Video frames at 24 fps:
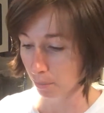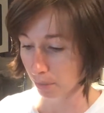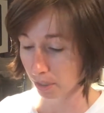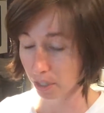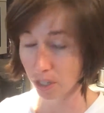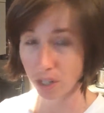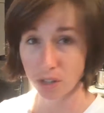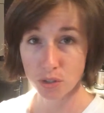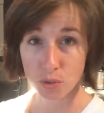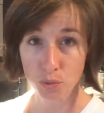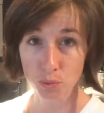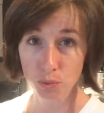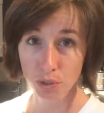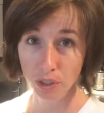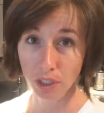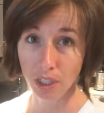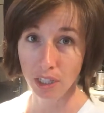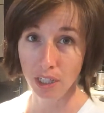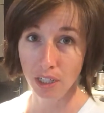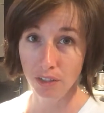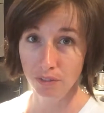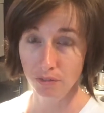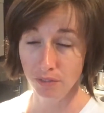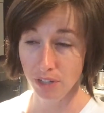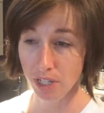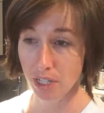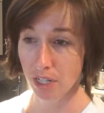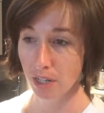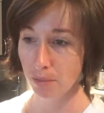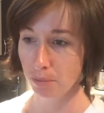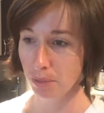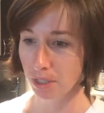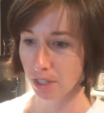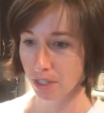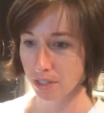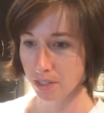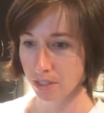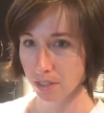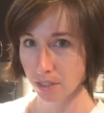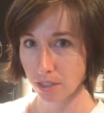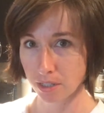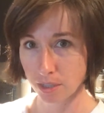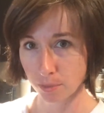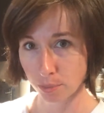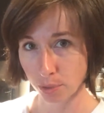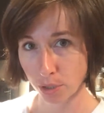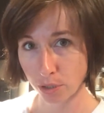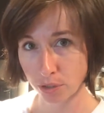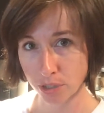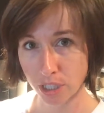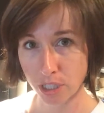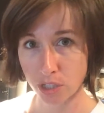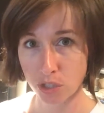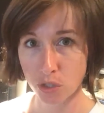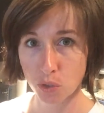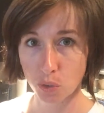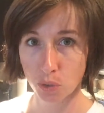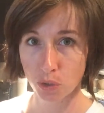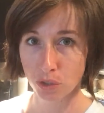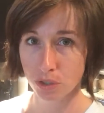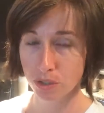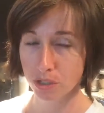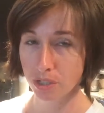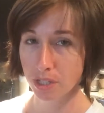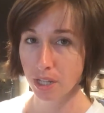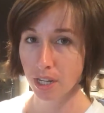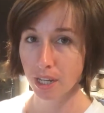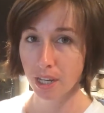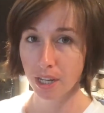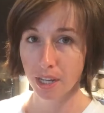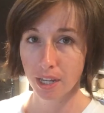but it is really convenient because it is a protein source.